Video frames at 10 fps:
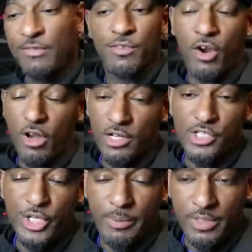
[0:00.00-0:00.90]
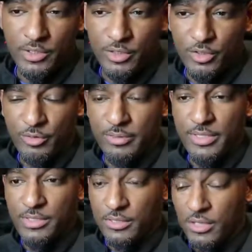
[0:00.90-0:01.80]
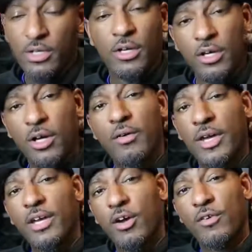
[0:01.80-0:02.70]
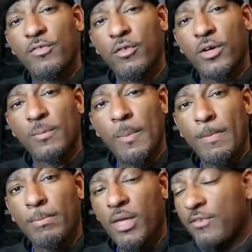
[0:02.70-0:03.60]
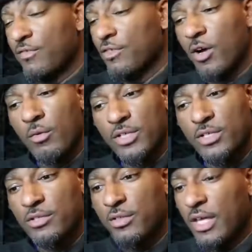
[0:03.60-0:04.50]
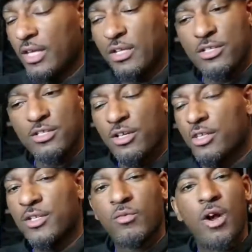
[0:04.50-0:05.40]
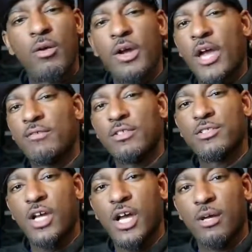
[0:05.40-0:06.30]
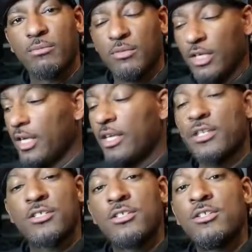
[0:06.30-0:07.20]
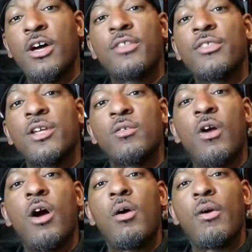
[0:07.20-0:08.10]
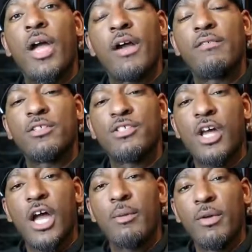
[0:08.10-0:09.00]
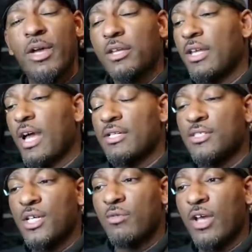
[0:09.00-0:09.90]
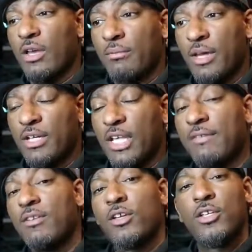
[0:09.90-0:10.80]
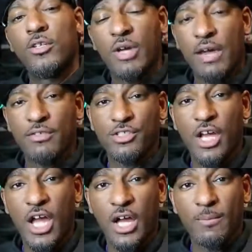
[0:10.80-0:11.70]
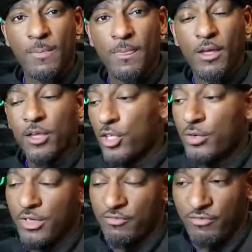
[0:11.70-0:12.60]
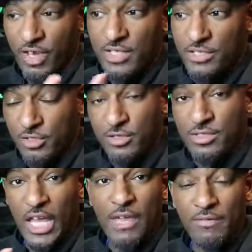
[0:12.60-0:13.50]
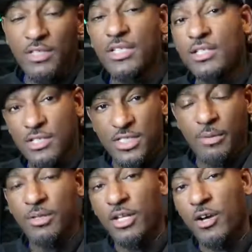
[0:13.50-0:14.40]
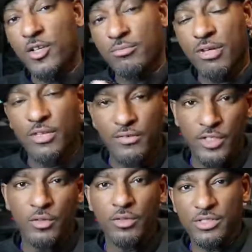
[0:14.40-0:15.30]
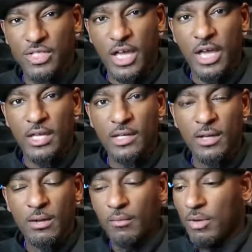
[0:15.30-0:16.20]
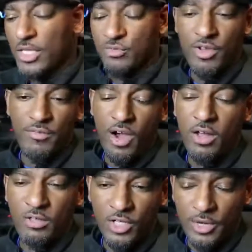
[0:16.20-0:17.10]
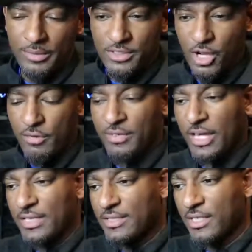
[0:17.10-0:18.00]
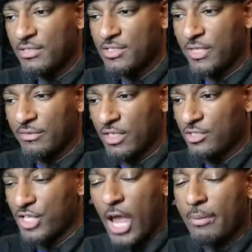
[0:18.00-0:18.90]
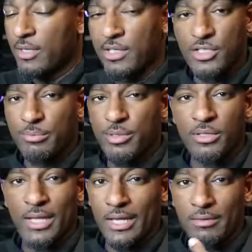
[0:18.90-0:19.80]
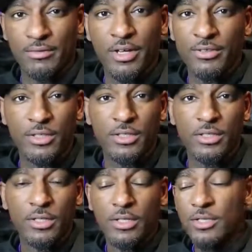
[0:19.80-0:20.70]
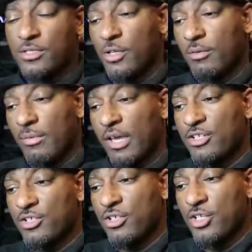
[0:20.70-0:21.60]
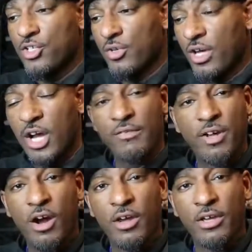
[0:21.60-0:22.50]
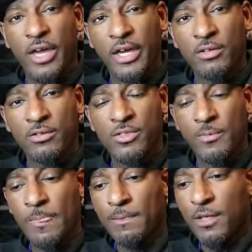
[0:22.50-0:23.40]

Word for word: If you are going to jump out there and do a business, go ahead and go for it. If you don't want to do that, it is nothing wrong with having a job. It is nothing wrong with having a job. Now, I still recommend it, even though you do have a job, you invest your savings into something that earns money for you on the side. Because we've all learned with this COVID 19 stuff that a job can disappear like nothing. So make sure that you are covering all your angles.